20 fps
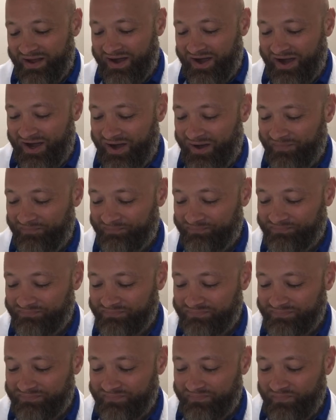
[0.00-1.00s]
Um,
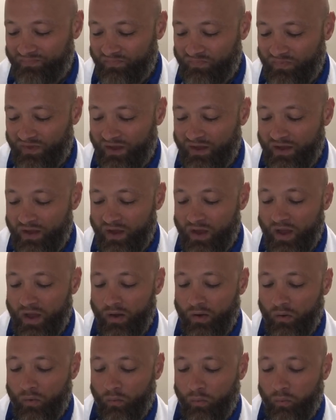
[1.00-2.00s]

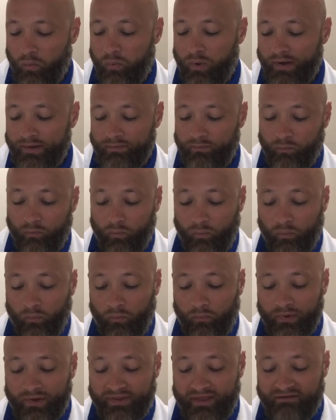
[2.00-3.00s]
what
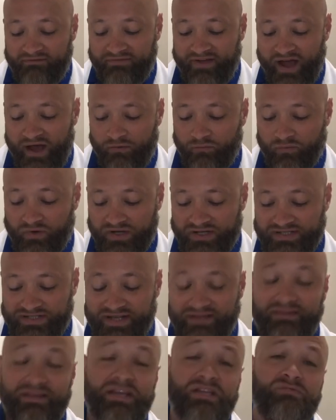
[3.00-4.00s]
what they found was
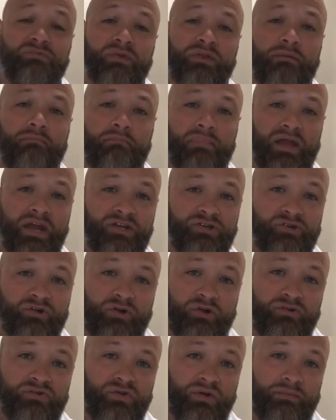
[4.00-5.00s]
that these were the major
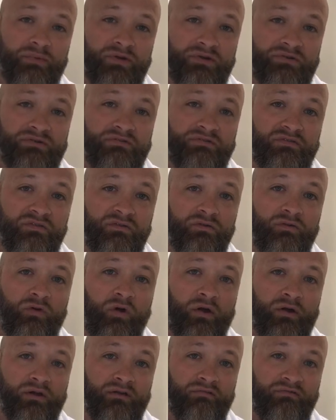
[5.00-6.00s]
contributors to
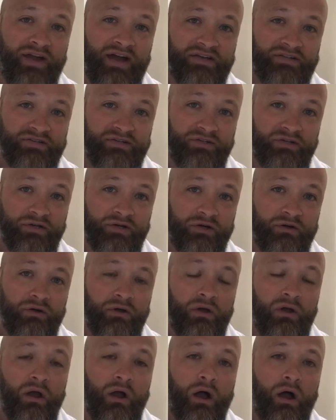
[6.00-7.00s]
cardiovascular
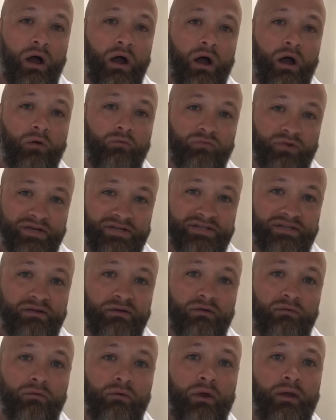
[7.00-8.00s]
uh, risk
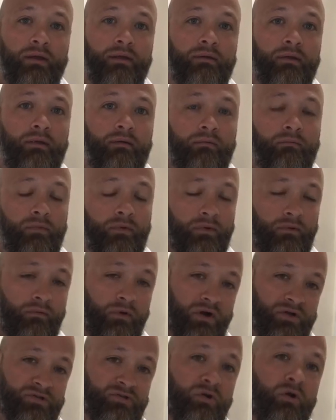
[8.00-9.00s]
in, in
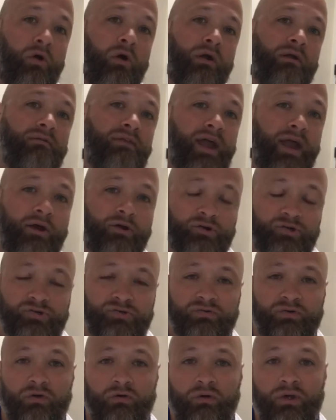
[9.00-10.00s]
regards to heart attack or
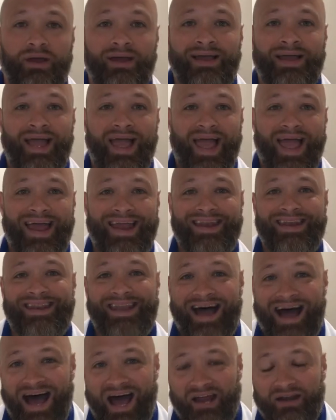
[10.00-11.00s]
stroke, and
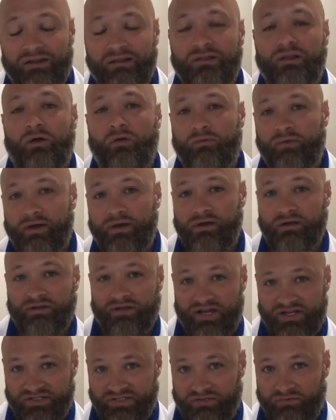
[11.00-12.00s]
not lowering
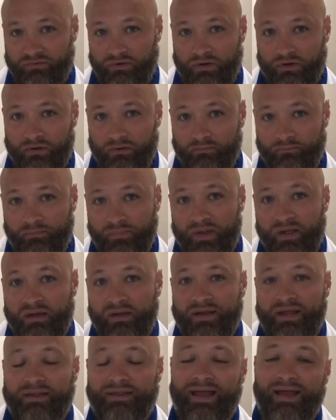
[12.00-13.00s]
cholesterol.
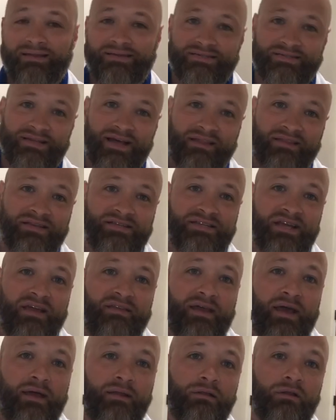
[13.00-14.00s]
Now, that's not to say
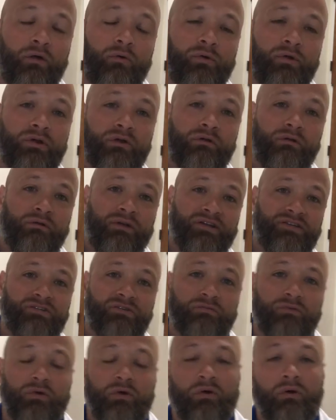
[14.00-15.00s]
that lowering
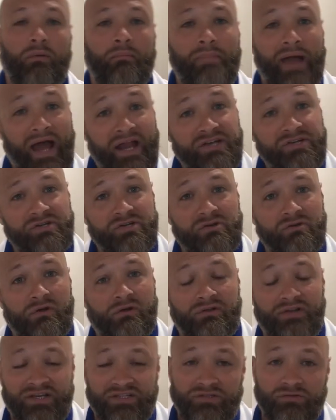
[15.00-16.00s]
cholesterol or managing your
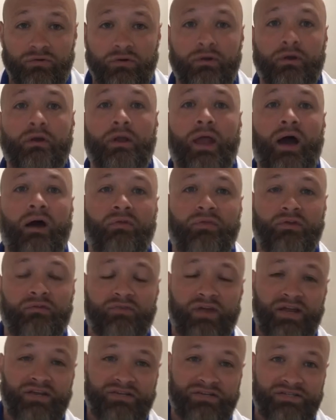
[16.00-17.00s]
cholesterol in a healthy
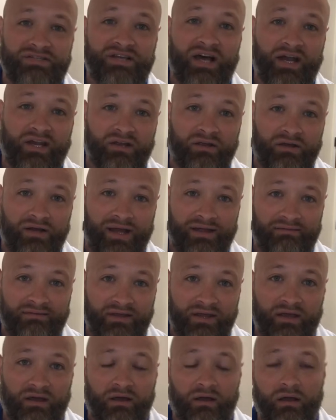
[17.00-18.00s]
range is not a good
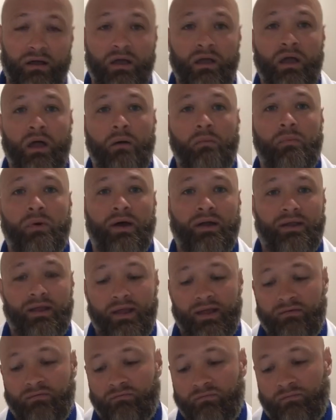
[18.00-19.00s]
idea, but
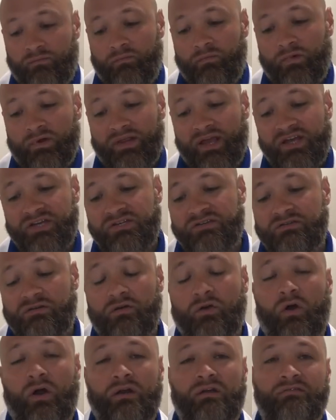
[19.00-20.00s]
in relation to
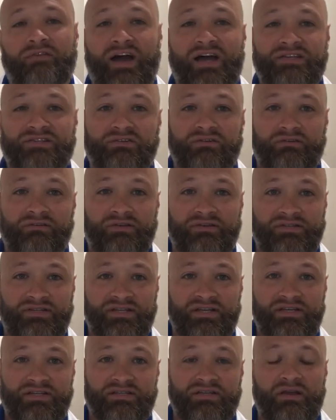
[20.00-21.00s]
cardiovascular
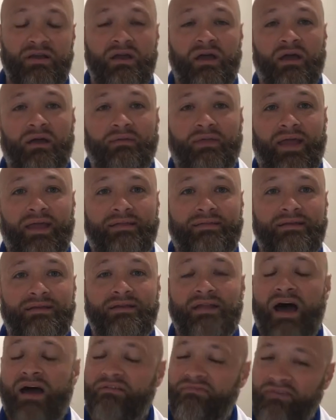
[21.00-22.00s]
disease, they did
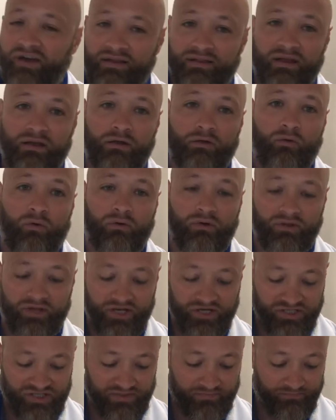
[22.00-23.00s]
not find any
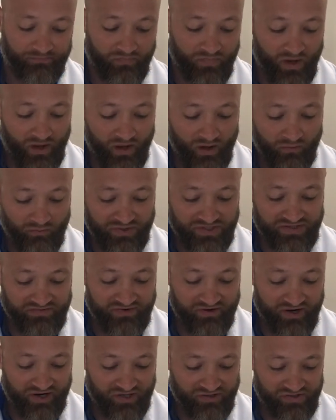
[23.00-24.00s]
correlation, which is
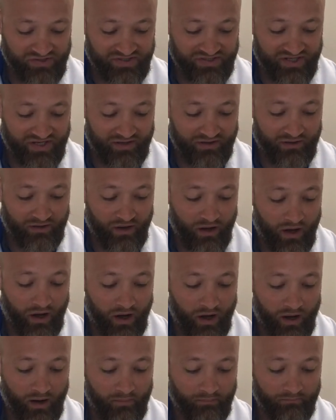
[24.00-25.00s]
very interesting.
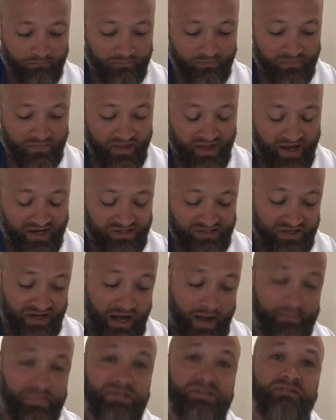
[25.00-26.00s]
Um, actually,
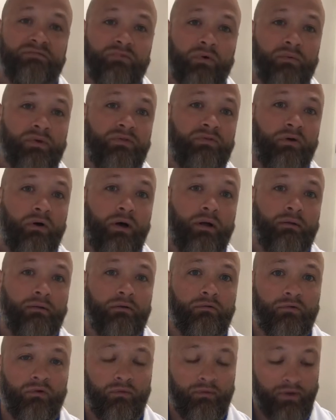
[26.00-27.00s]
opposite of what we
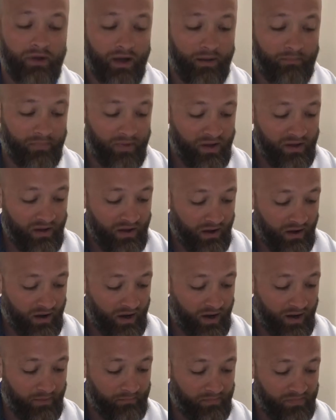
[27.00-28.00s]
thought growing up
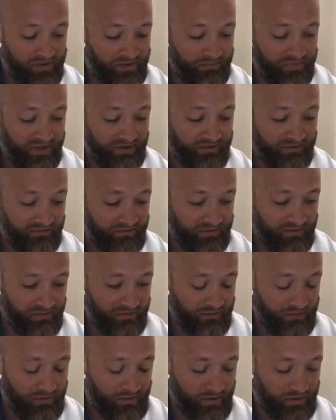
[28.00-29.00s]
um, to be the, the,
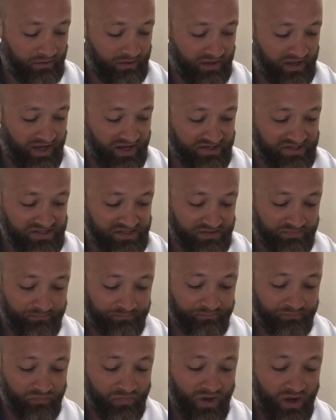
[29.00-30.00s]
the, the case.
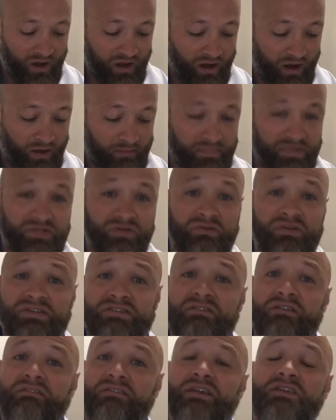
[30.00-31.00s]
Uh, so these
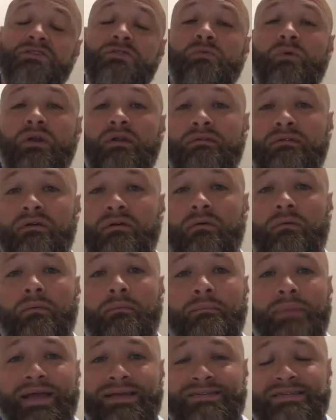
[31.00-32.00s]
are the things you want to do,
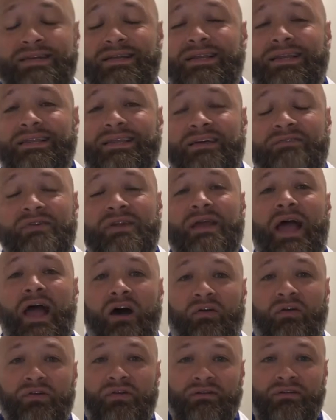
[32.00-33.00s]
basically living a
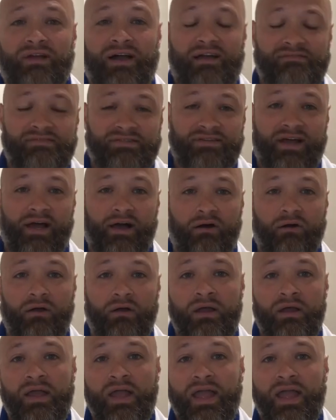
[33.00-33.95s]
healthier lifestyle.